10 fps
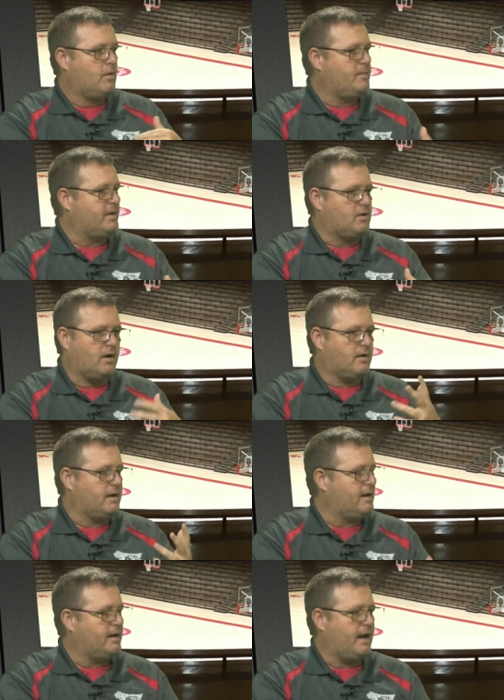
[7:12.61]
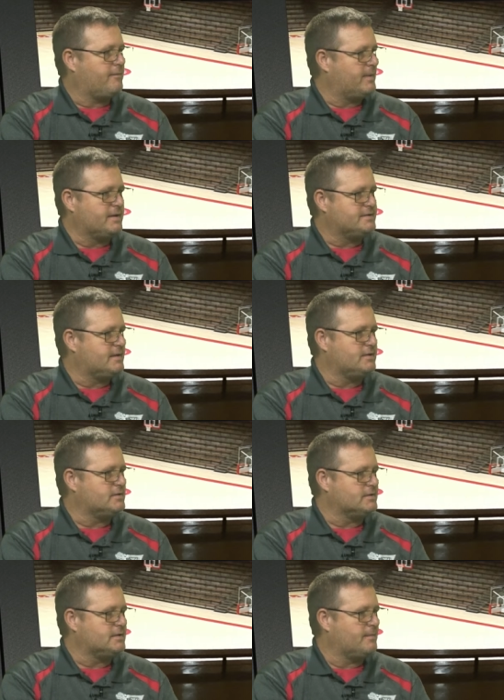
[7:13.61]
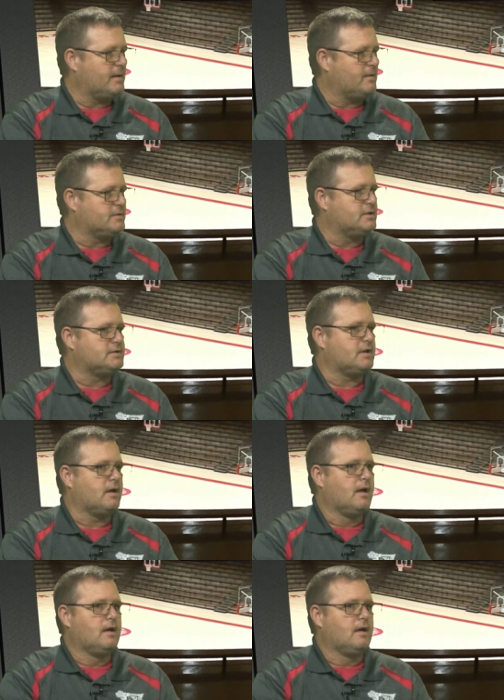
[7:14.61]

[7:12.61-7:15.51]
we'd be talking to he'd have me in stitches. I mean, it was just a